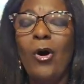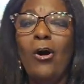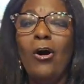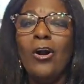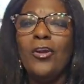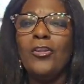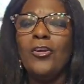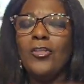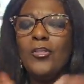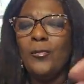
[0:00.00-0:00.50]

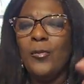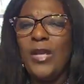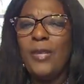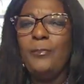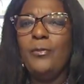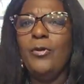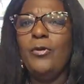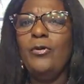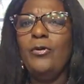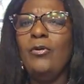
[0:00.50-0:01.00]
or those
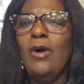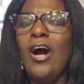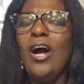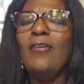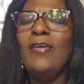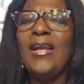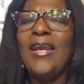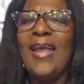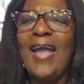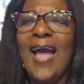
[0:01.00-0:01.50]
people who
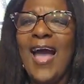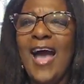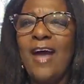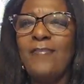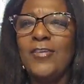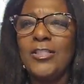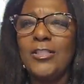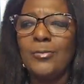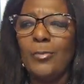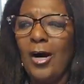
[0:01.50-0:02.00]
already have
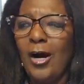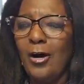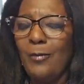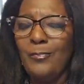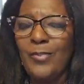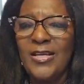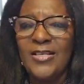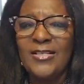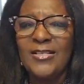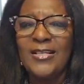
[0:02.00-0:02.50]
a small
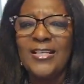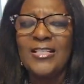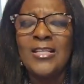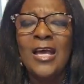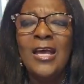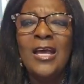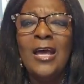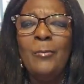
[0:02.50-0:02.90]
business,